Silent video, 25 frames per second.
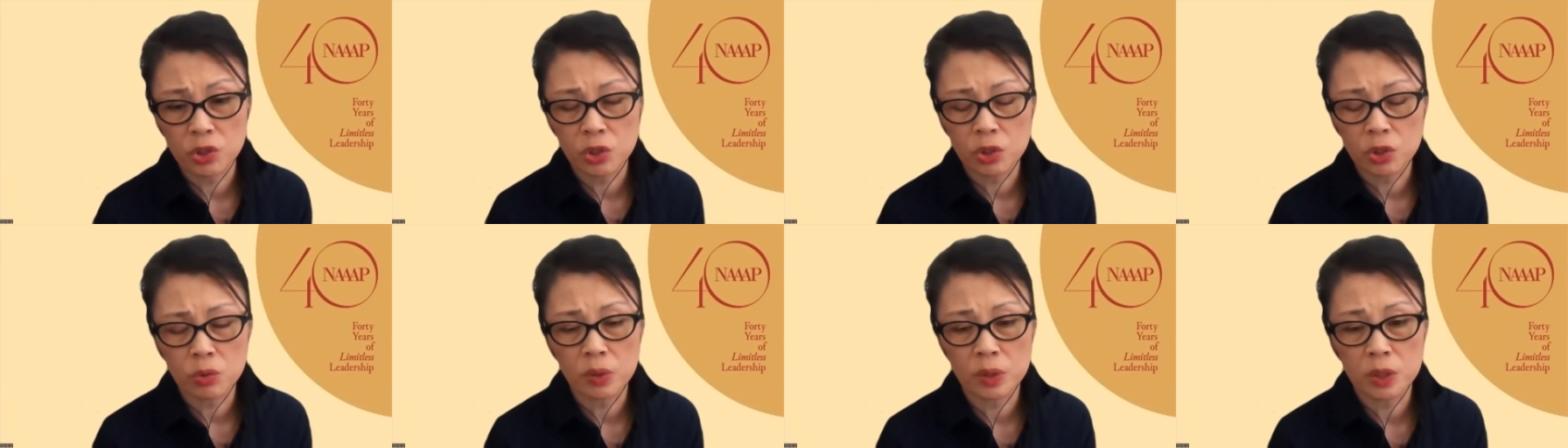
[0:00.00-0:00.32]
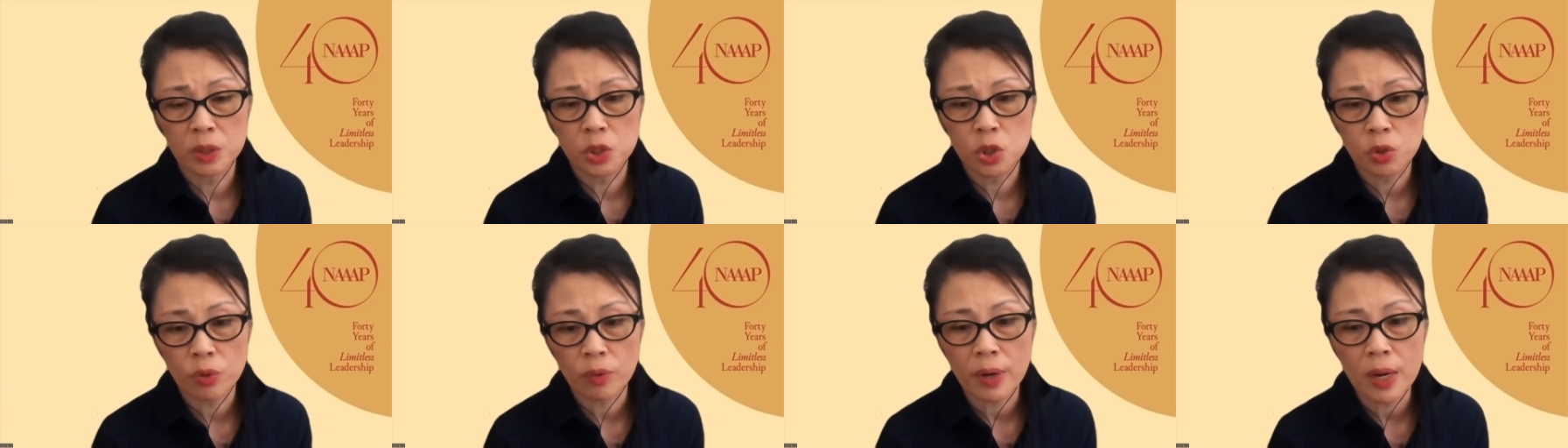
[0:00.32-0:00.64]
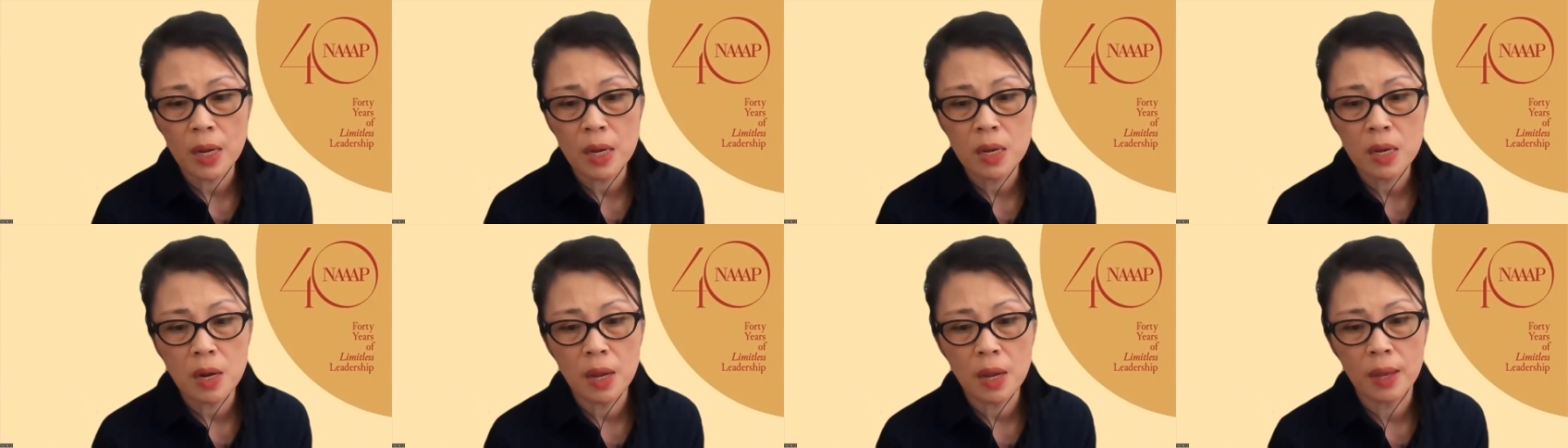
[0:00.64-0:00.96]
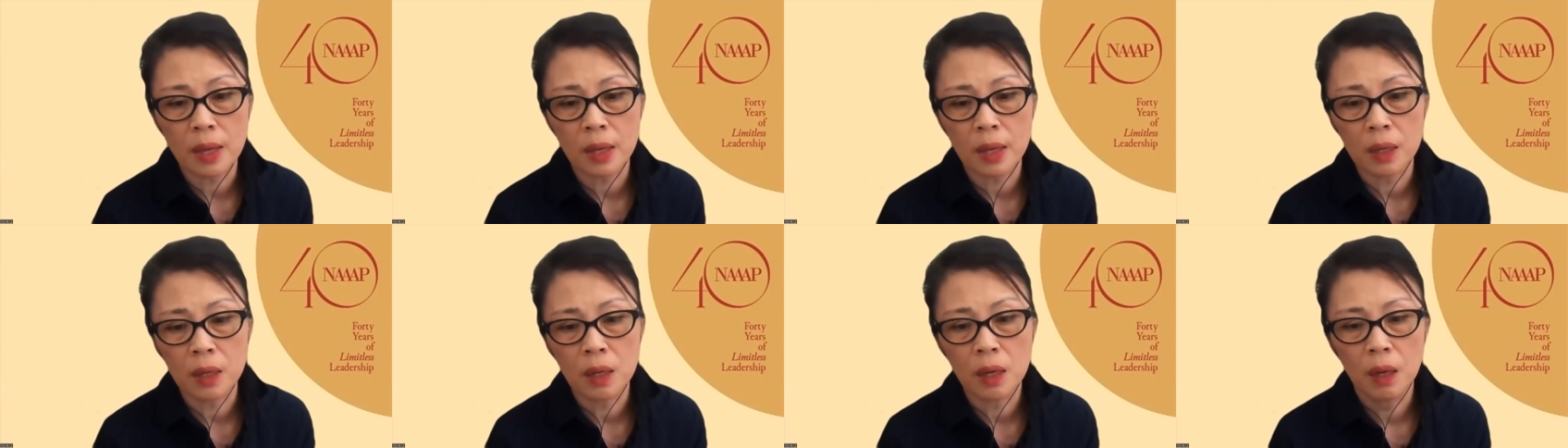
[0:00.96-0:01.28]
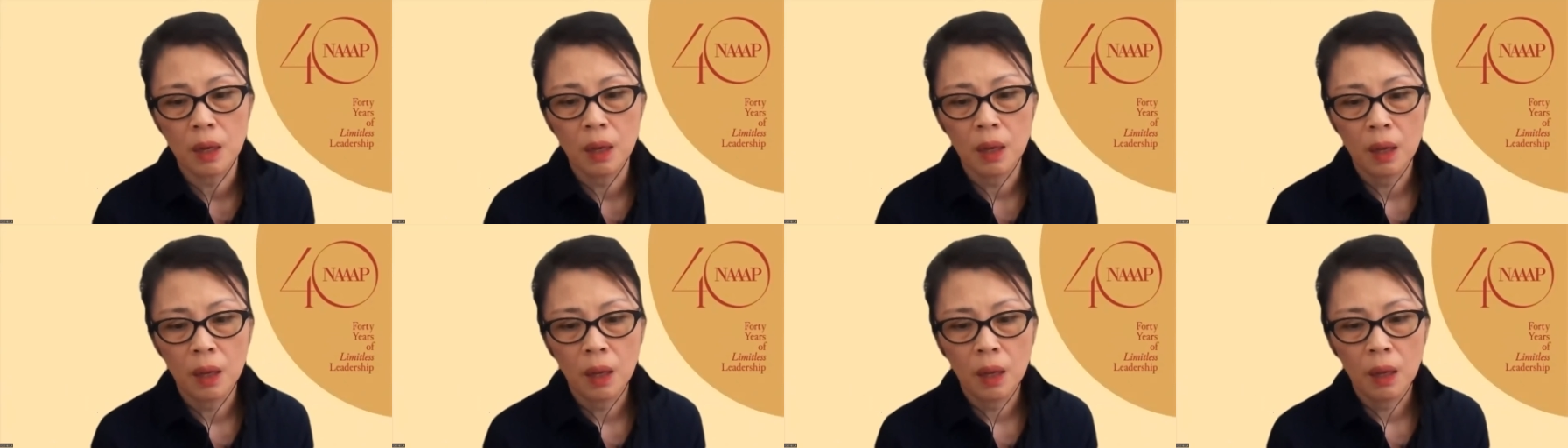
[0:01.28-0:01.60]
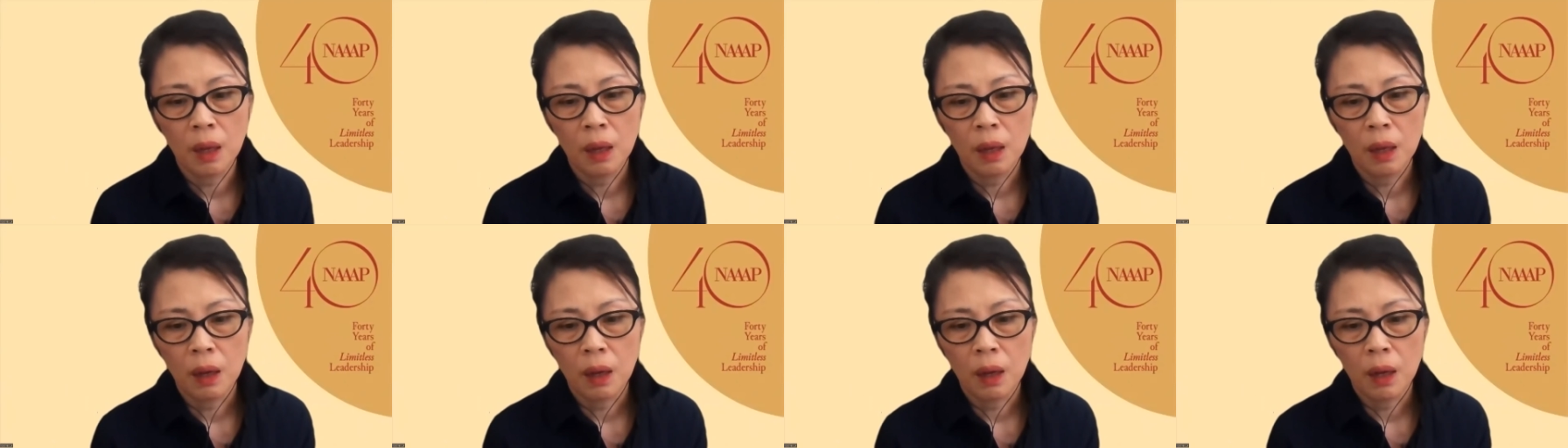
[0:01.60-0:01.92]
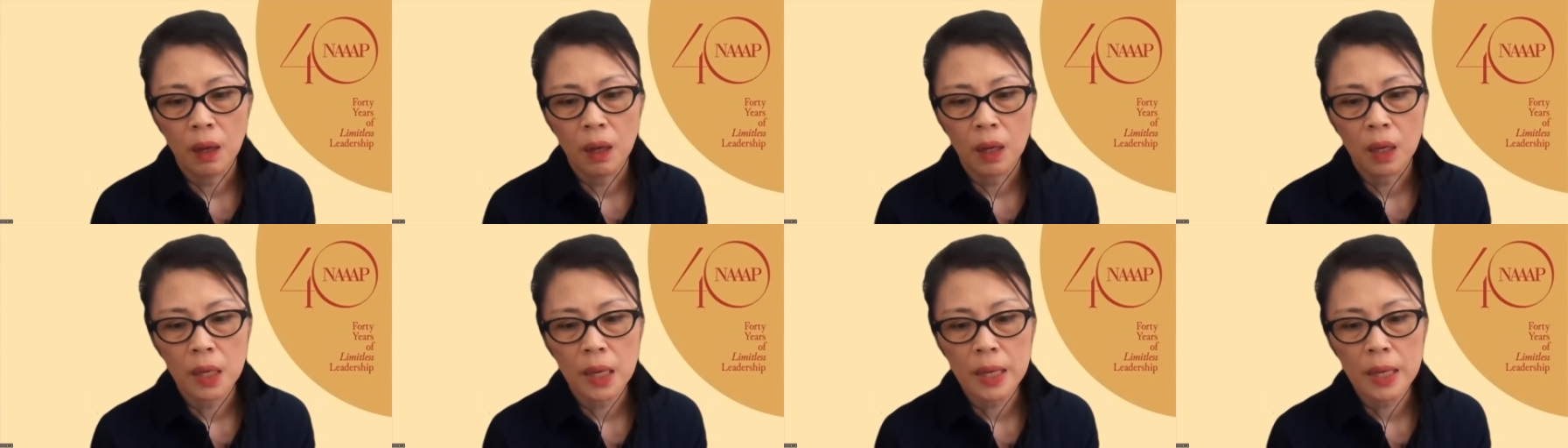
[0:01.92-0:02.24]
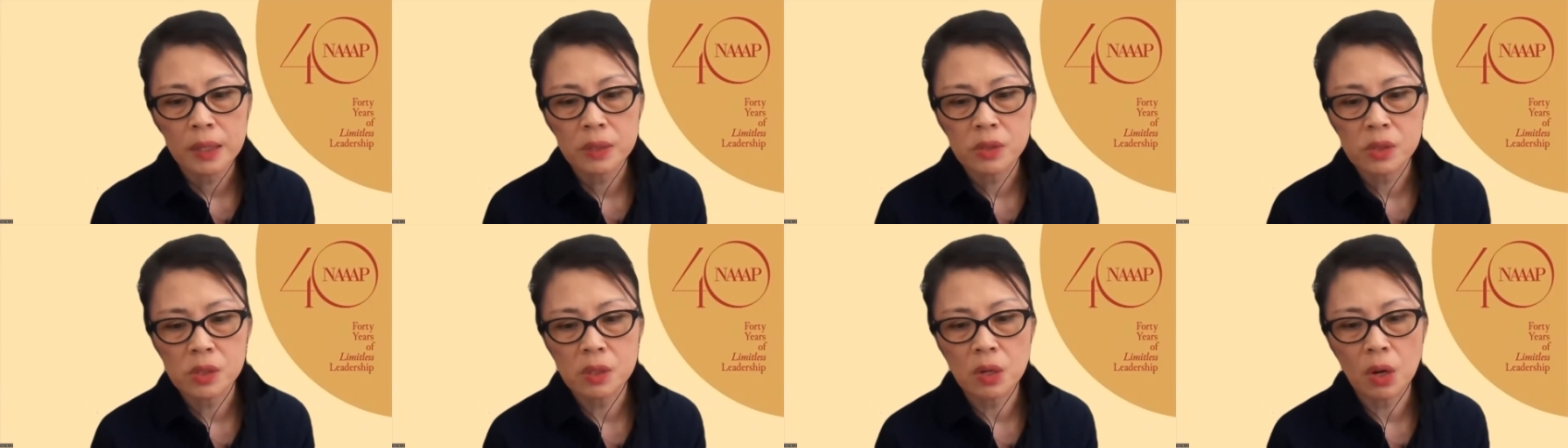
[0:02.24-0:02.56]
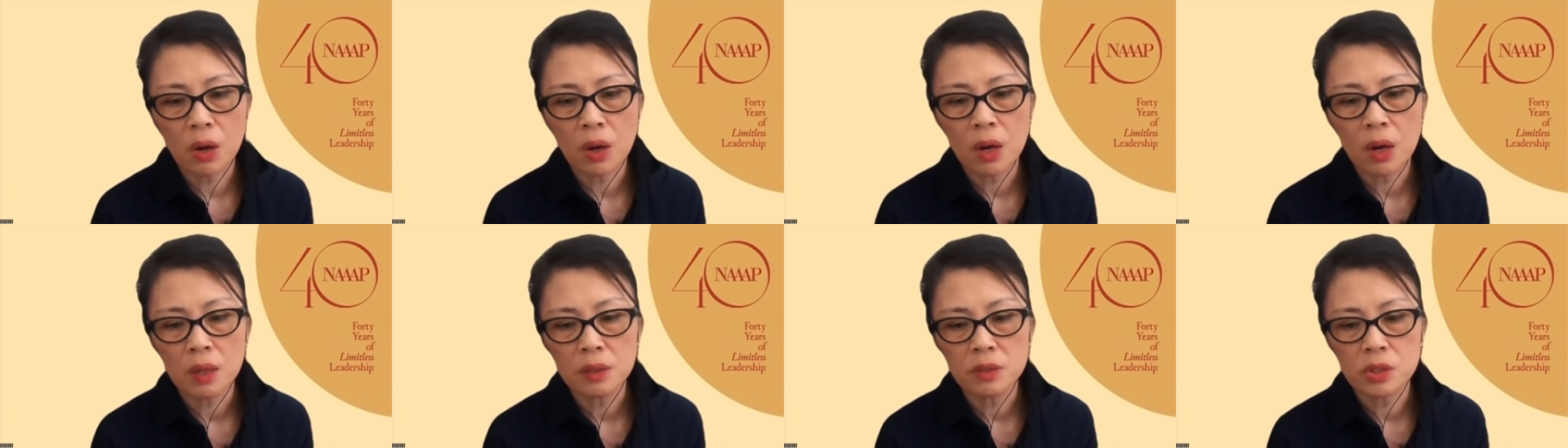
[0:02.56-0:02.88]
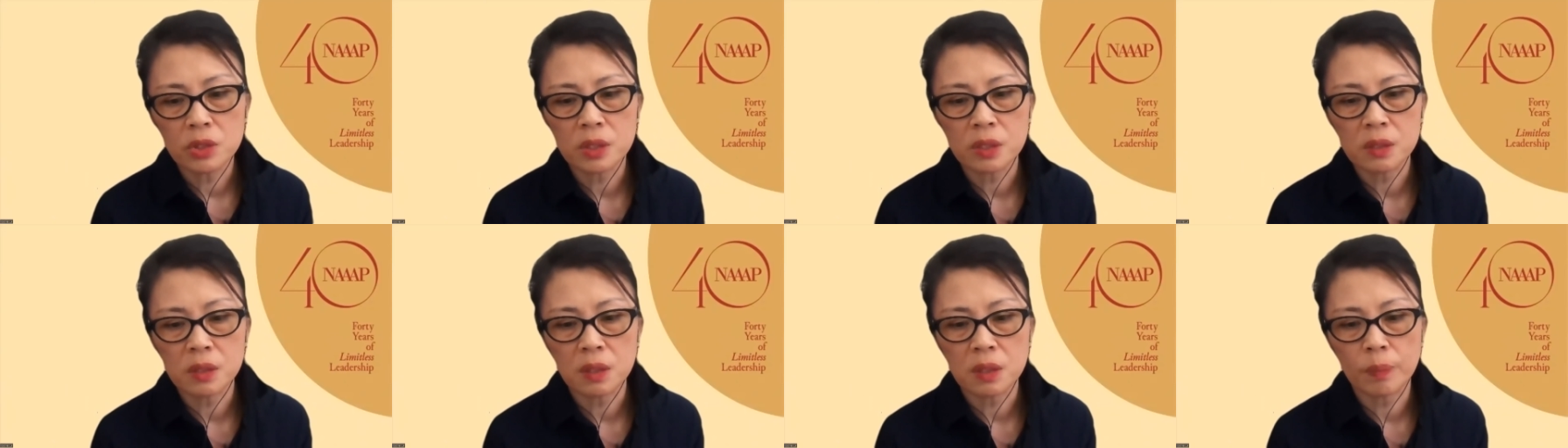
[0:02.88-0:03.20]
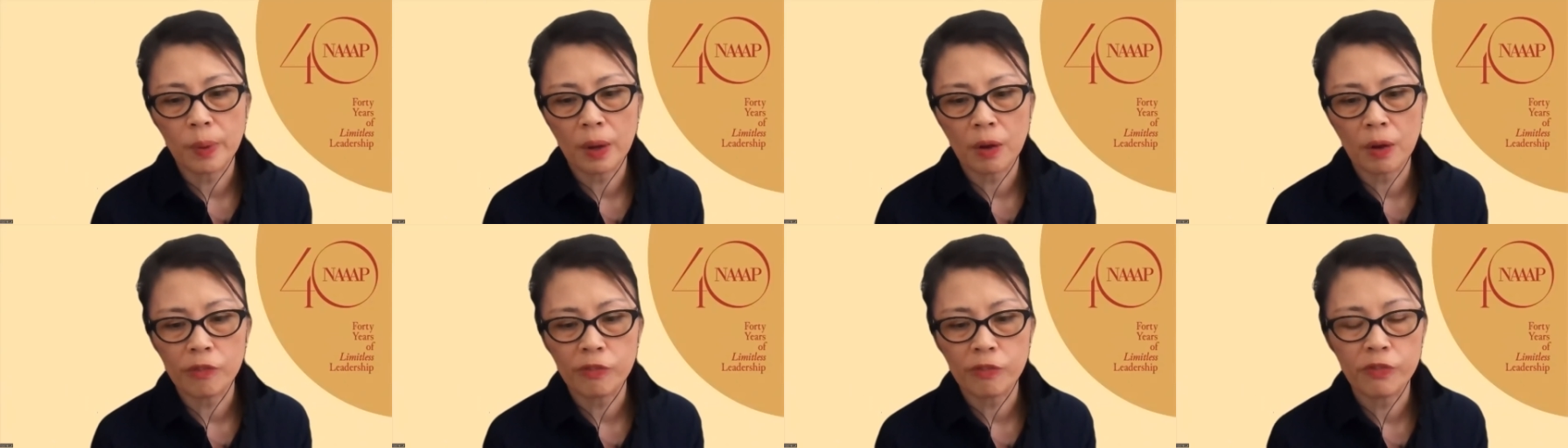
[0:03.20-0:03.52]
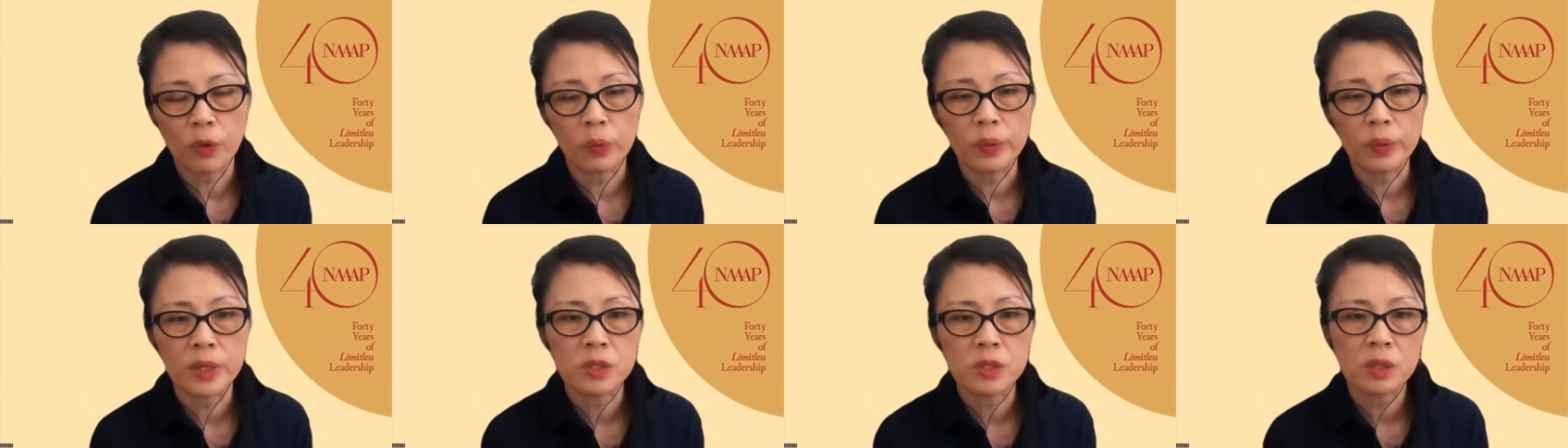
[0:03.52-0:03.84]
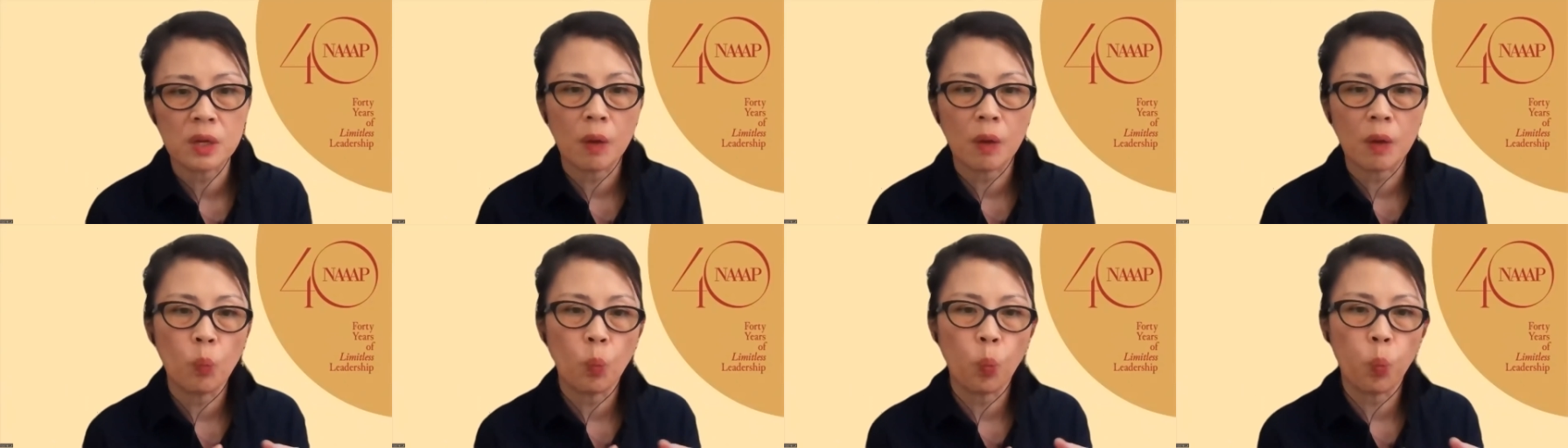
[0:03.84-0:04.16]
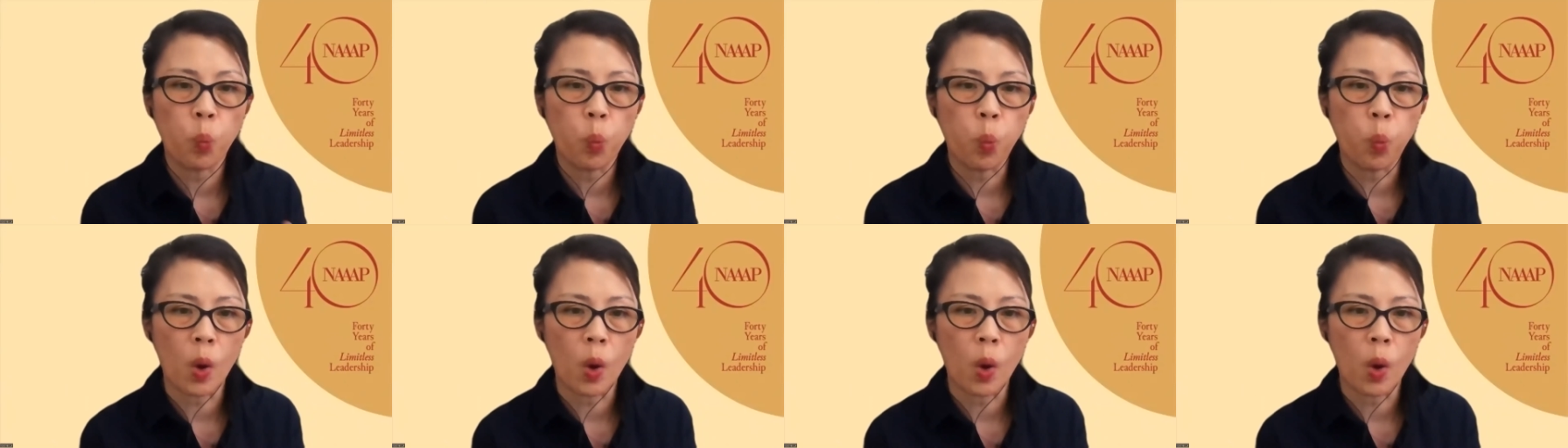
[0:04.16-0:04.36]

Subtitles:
do a training, it's not just about focus on